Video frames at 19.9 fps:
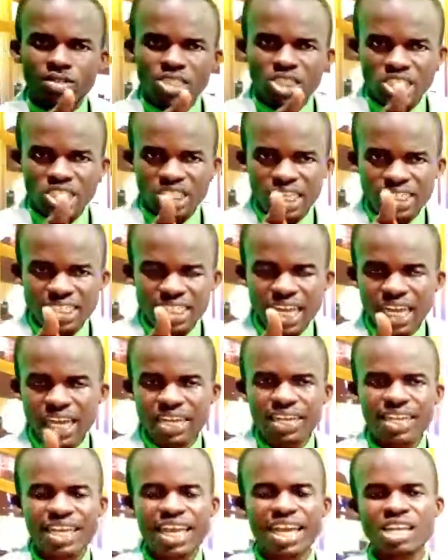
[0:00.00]

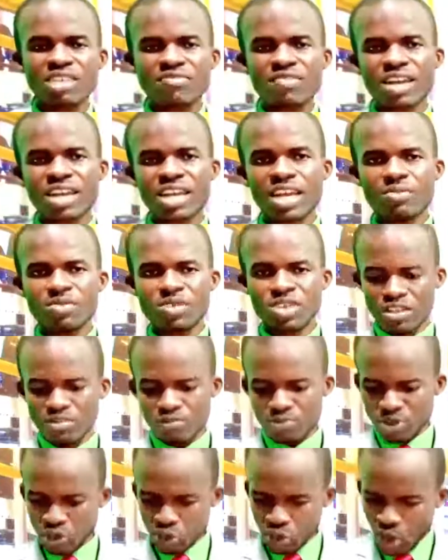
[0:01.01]
Satan can never come near you
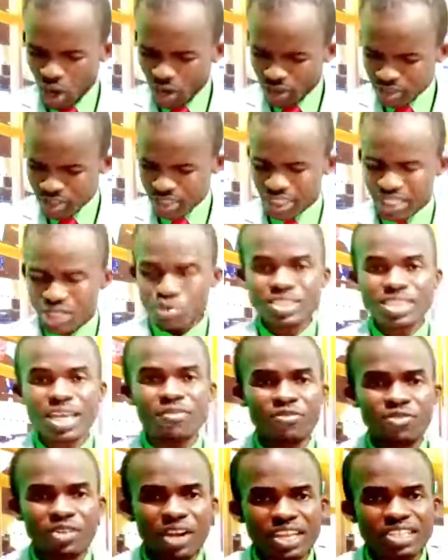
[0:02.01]
because he was
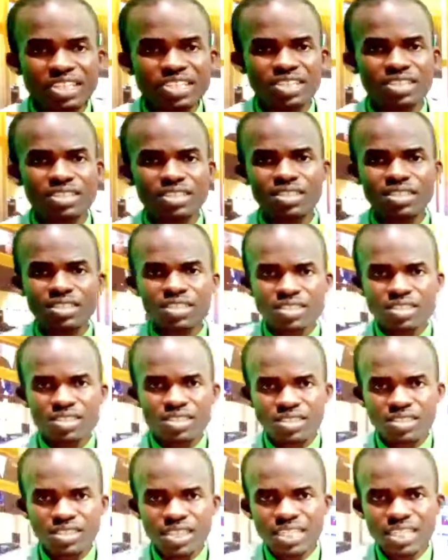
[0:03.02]
afraid.
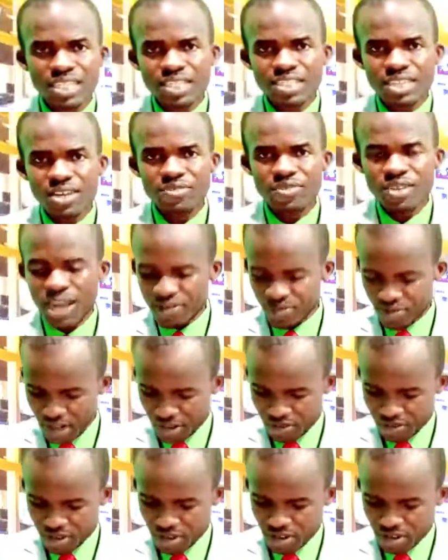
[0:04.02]
Satan is af
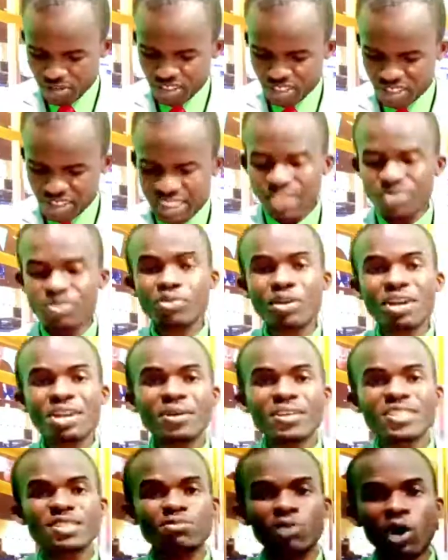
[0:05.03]
afraid of Jesus. Even when he
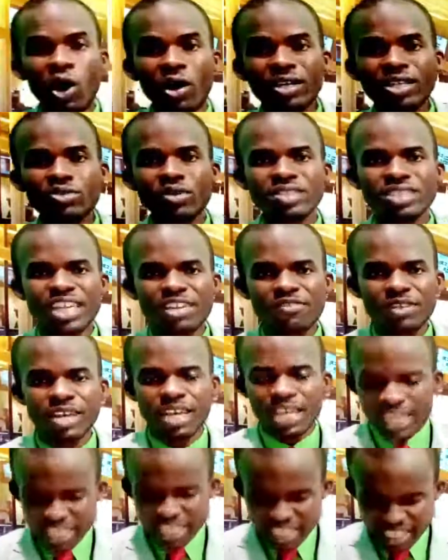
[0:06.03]
was born, he was never,
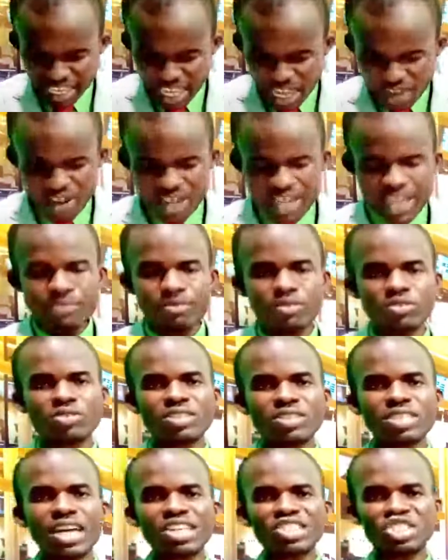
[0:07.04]
never able to
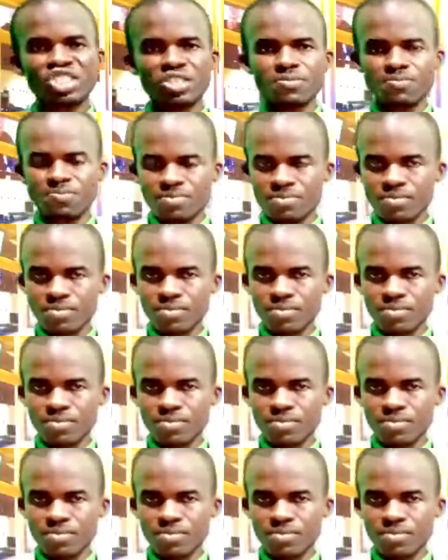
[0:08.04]
touch him.